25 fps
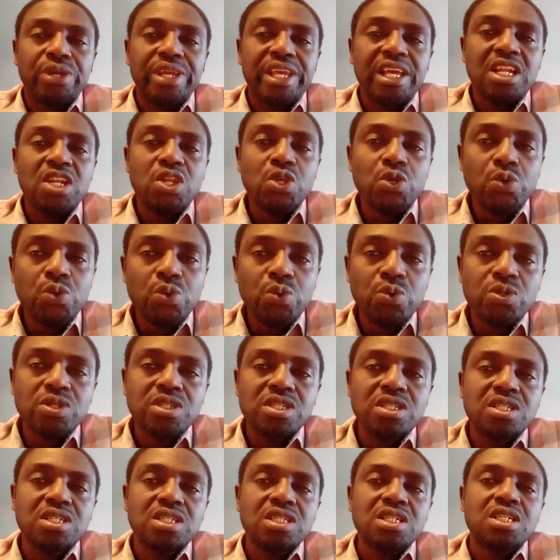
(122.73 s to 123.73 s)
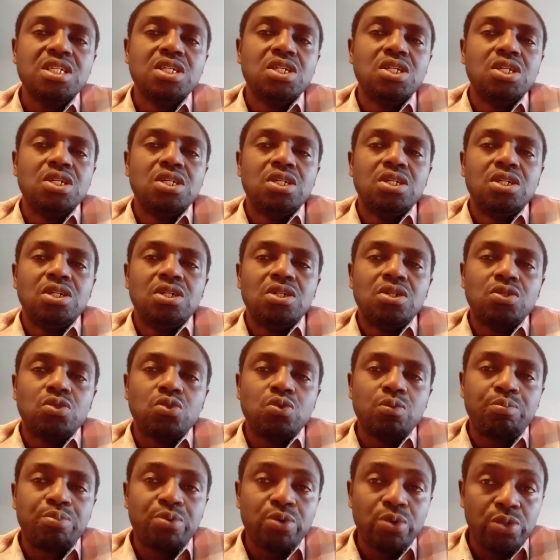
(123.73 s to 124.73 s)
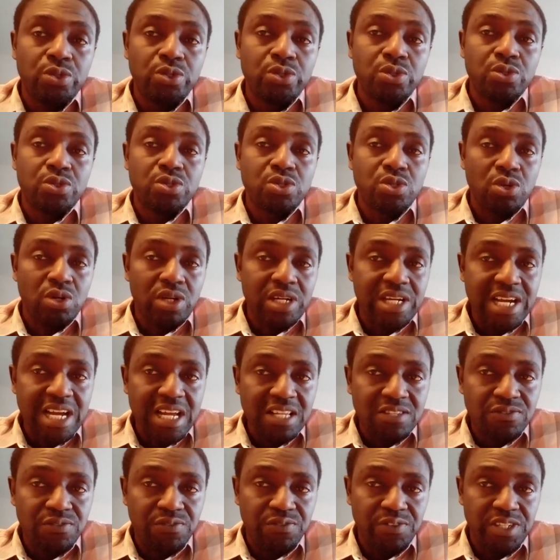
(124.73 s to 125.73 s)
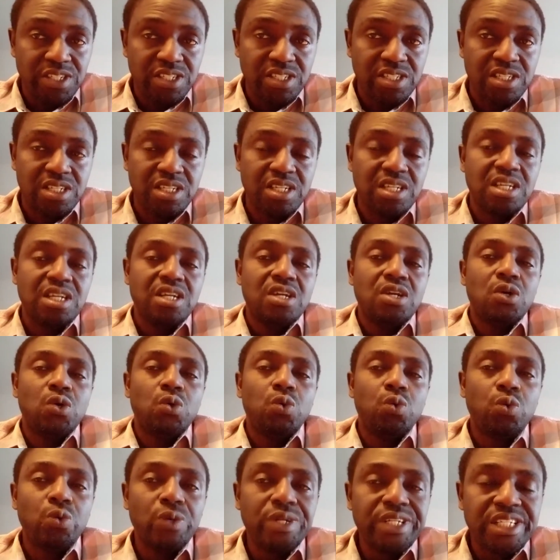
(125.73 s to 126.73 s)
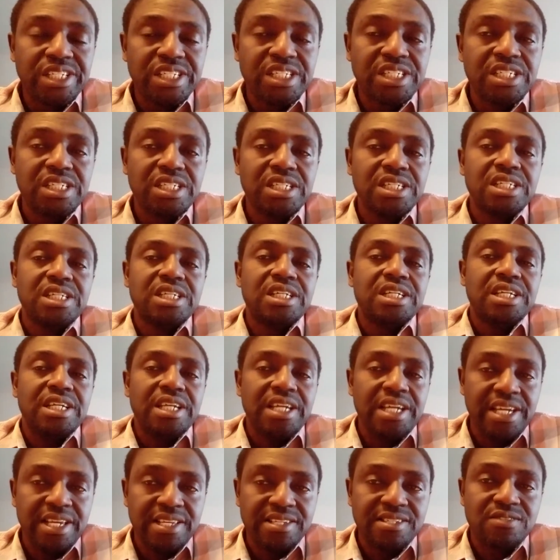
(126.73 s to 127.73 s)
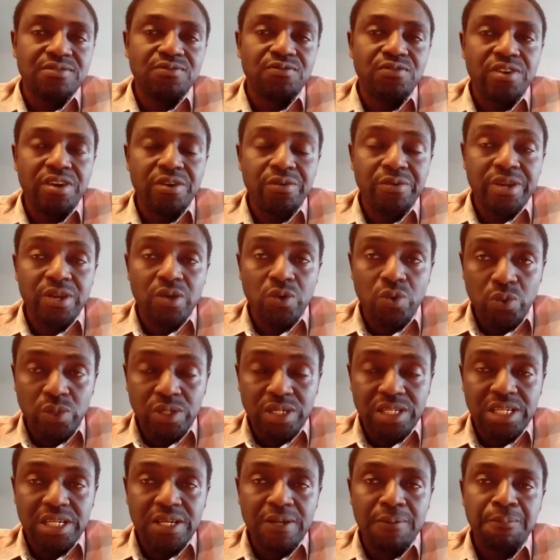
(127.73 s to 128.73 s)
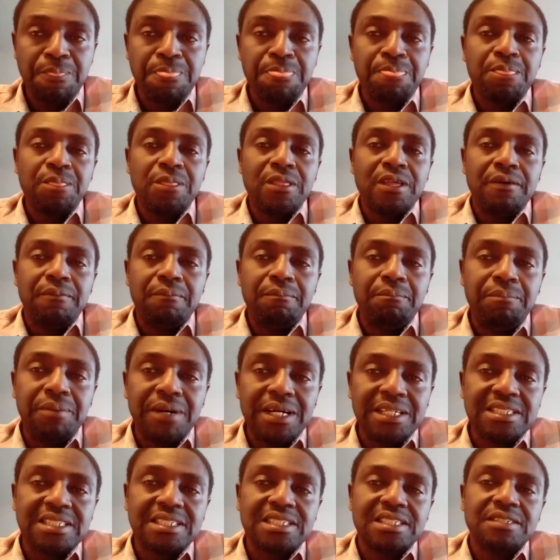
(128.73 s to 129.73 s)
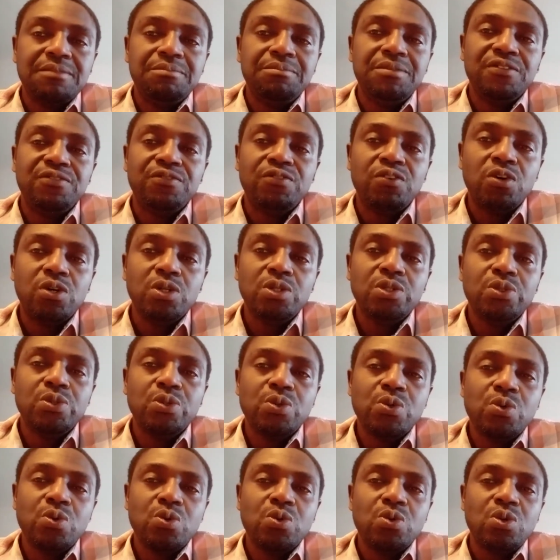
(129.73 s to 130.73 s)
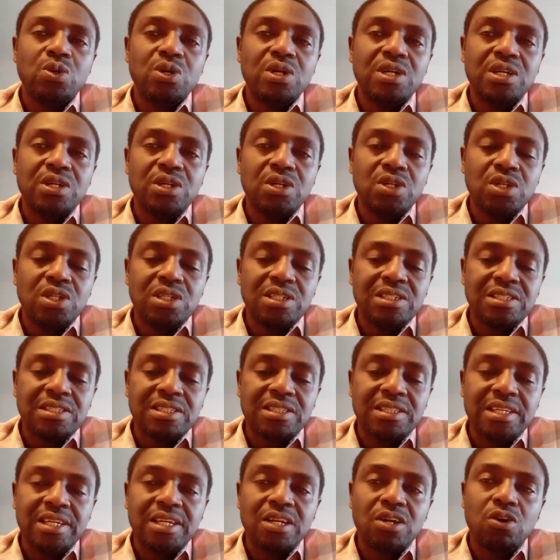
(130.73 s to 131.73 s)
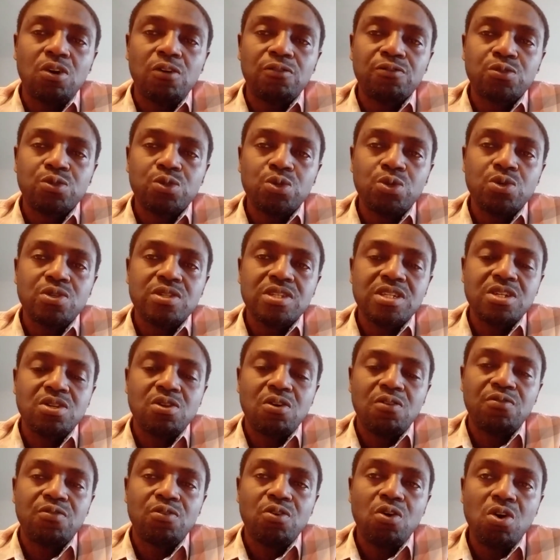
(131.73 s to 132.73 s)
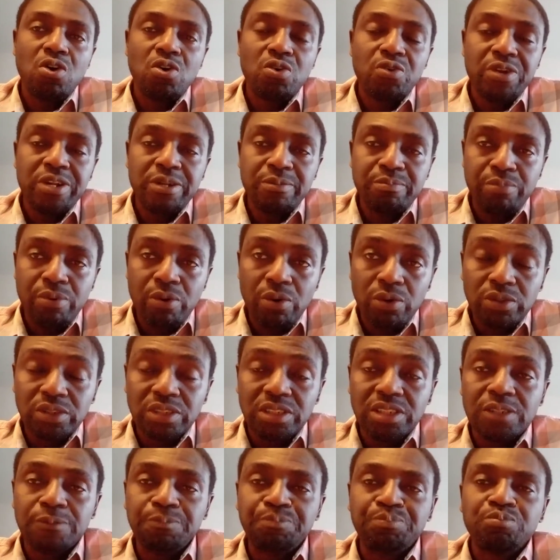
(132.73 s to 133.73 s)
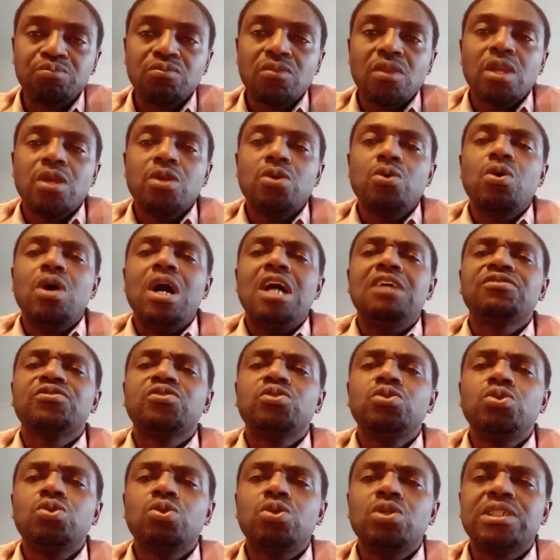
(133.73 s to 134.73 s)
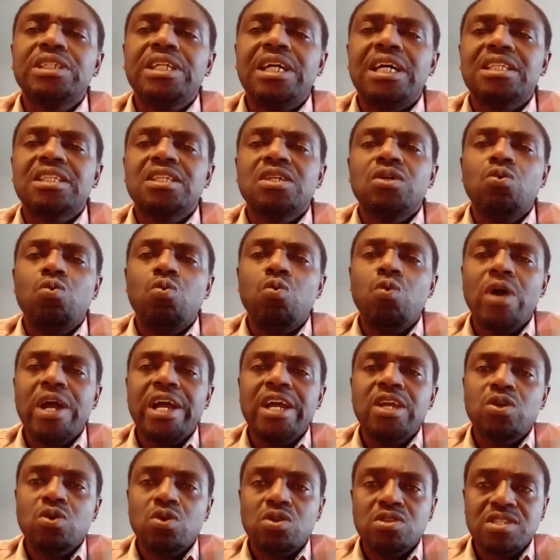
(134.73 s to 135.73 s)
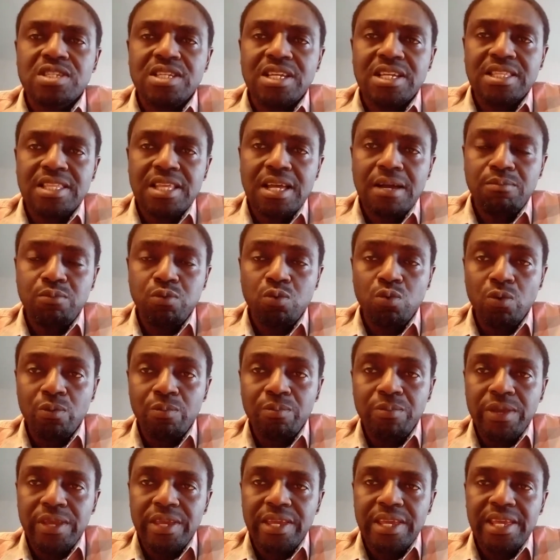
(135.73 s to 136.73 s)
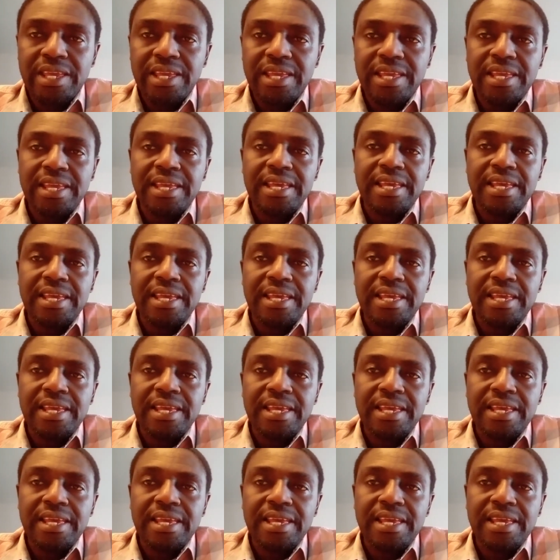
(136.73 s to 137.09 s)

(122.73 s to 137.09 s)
can use to produce your catfish, which is very good. But before you think of choosing of concrete pond, you have to know that where your setup will be